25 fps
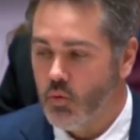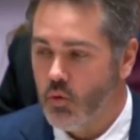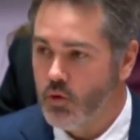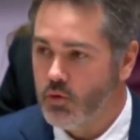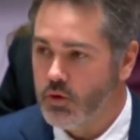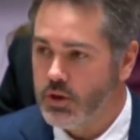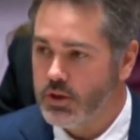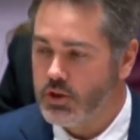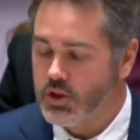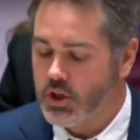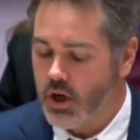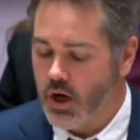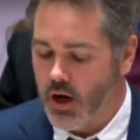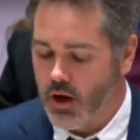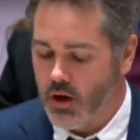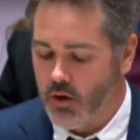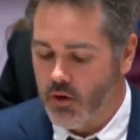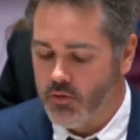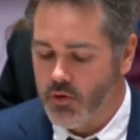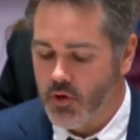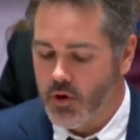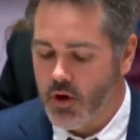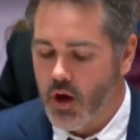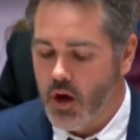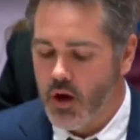Wounded
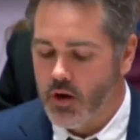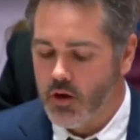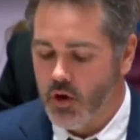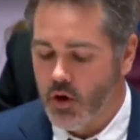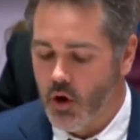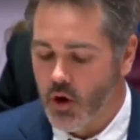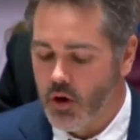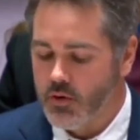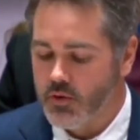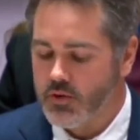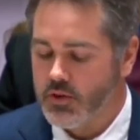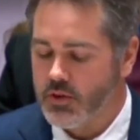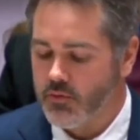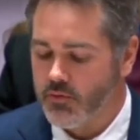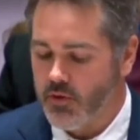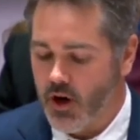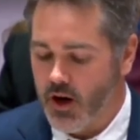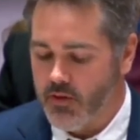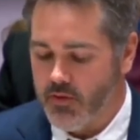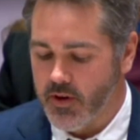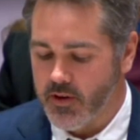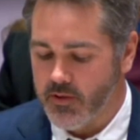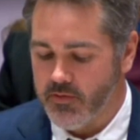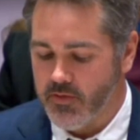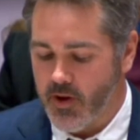child, no
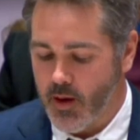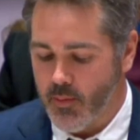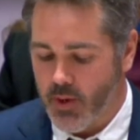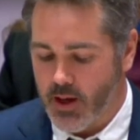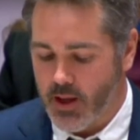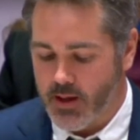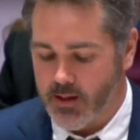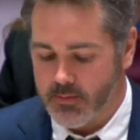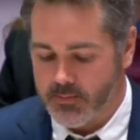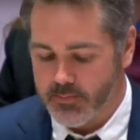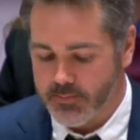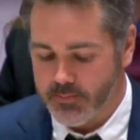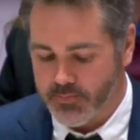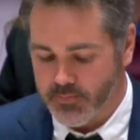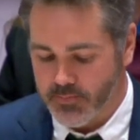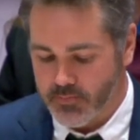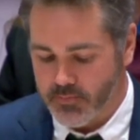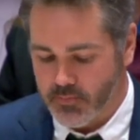surviving family.